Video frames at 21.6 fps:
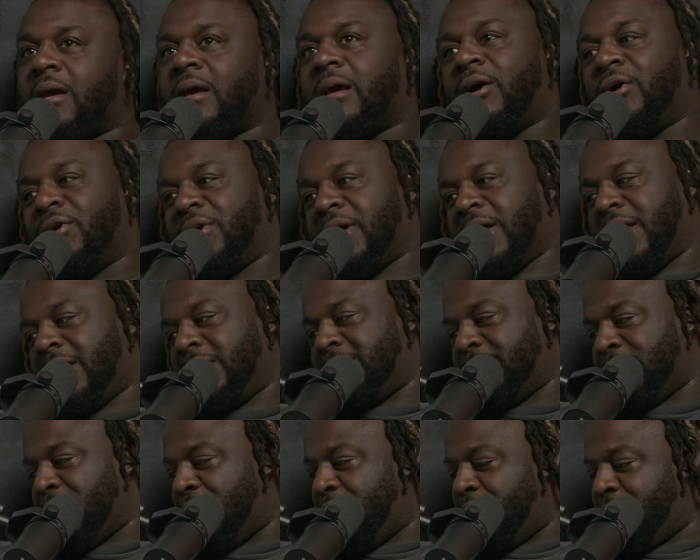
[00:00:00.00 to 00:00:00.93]
Okay,
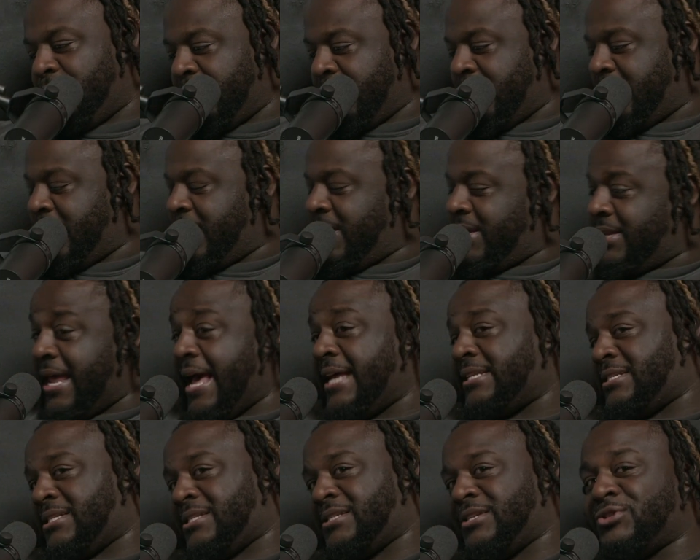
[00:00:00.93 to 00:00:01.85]
so
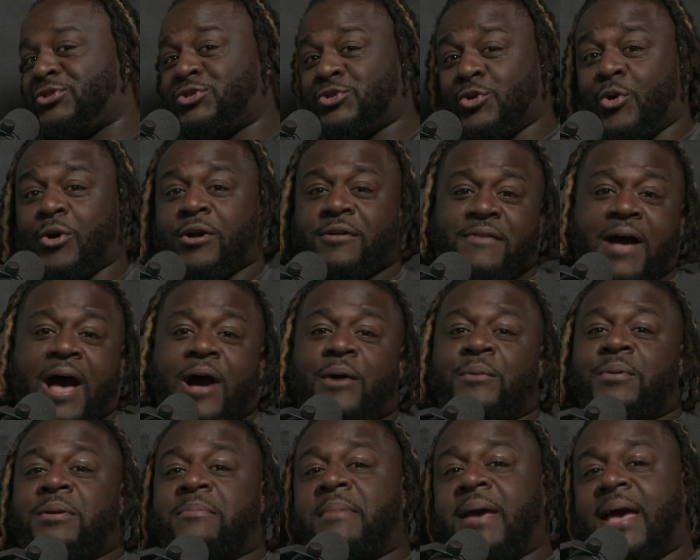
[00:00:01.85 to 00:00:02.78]
that's sort of how
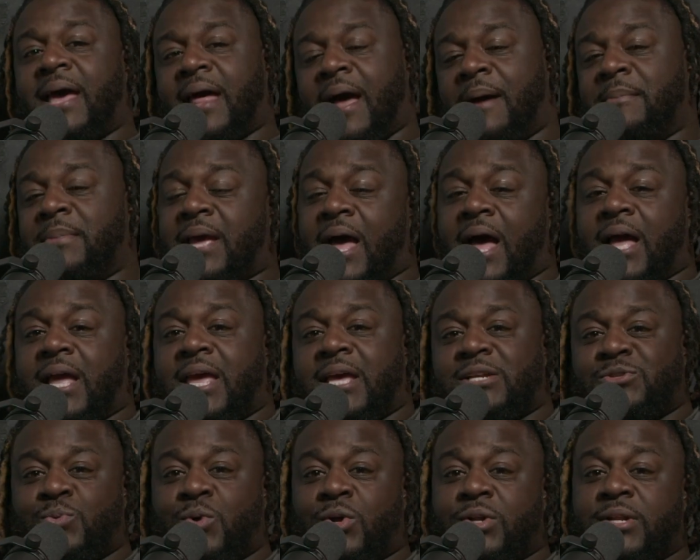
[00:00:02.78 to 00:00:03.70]
we met. I mean, I
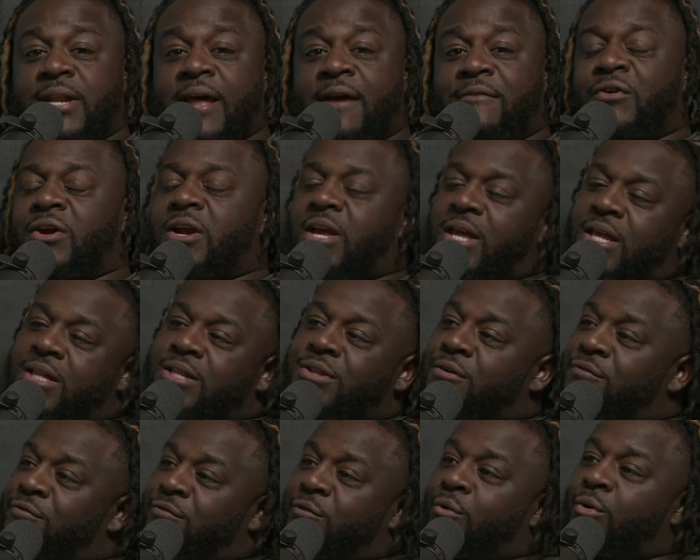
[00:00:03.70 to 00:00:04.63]
guess we'll never get
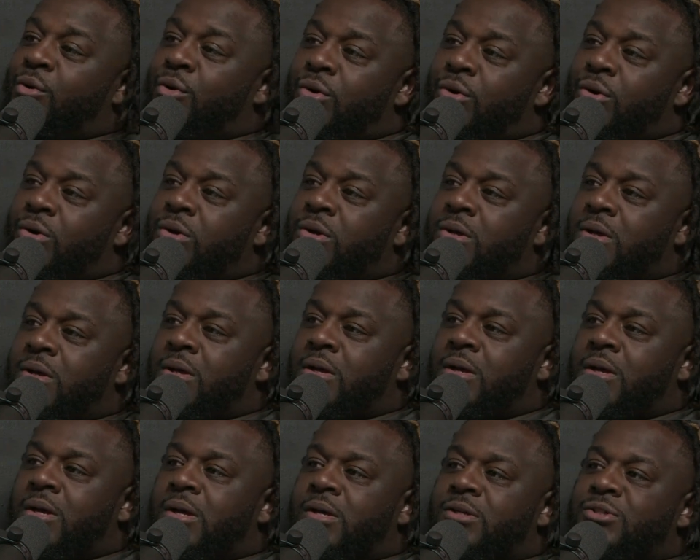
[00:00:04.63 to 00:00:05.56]
the full
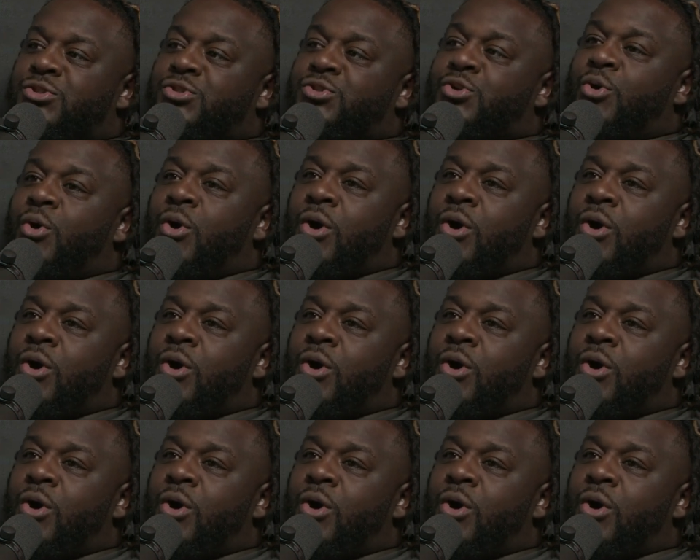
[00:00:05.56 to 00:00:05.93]
story.